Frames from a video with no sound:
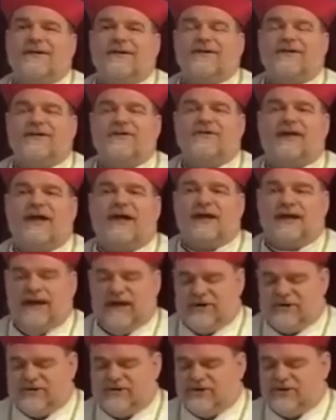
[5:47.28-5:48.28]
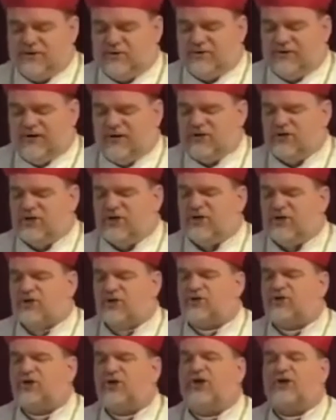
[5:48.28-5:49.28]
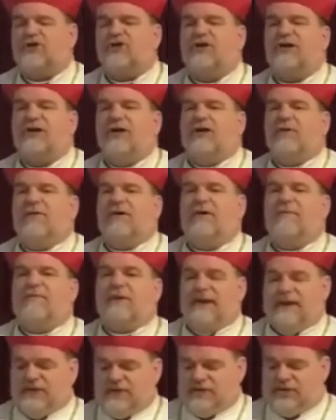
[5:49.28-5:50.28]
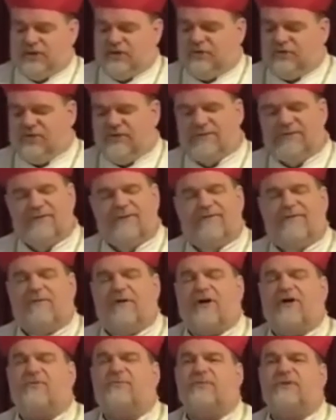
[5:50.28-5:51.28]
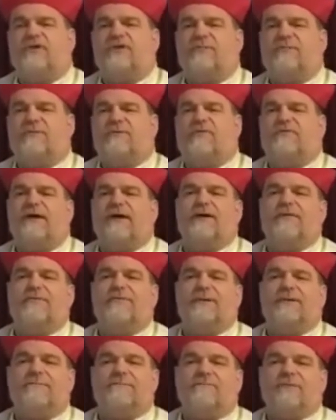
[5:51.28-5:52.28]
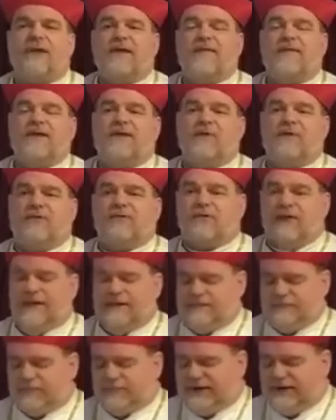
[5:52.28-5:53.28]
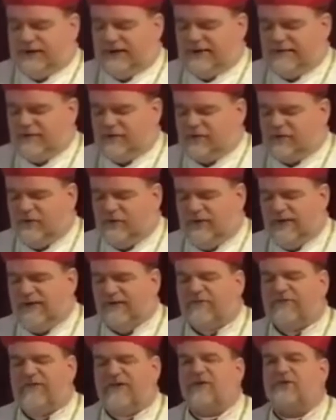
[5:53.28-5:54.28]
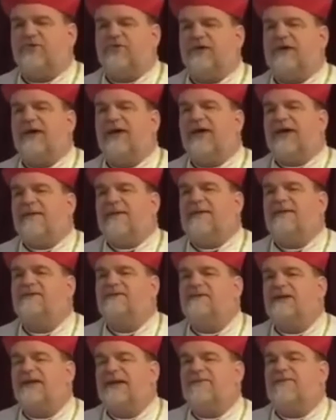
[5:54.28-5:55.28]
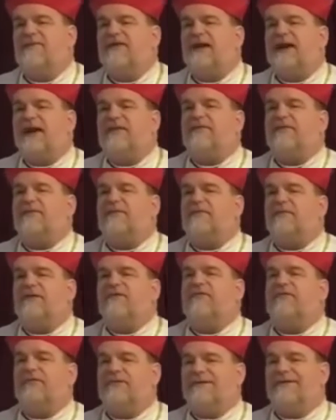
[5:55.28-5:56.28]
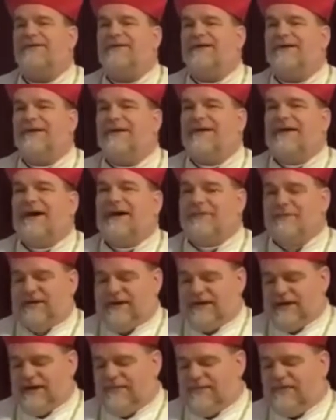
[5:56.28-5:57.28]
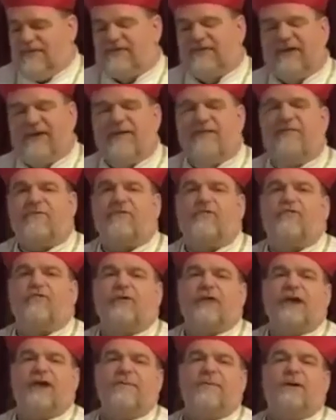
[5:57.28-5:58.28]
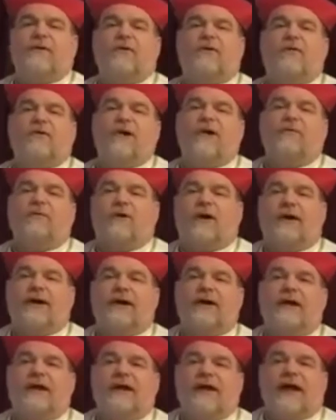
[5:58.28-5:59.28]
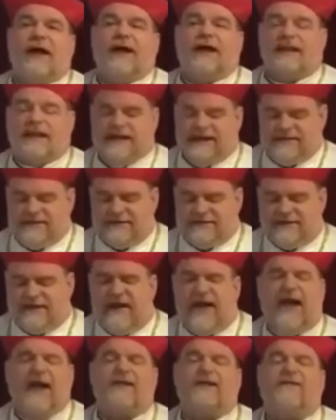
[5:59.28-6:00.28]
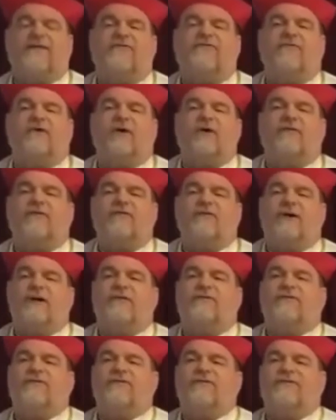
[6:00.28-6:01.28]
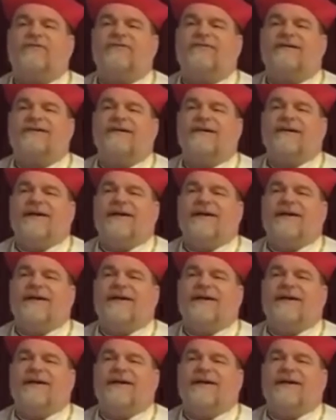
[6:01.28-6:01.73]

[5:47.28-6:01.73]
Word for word: Just like in our situation in the church, we have many children of Archbishop Lefebvre and the great prelate of the 20th century that saved the Catholic priesthood. And many of his sons were trained by the great one, and yet they acted as Saul of Tarsus.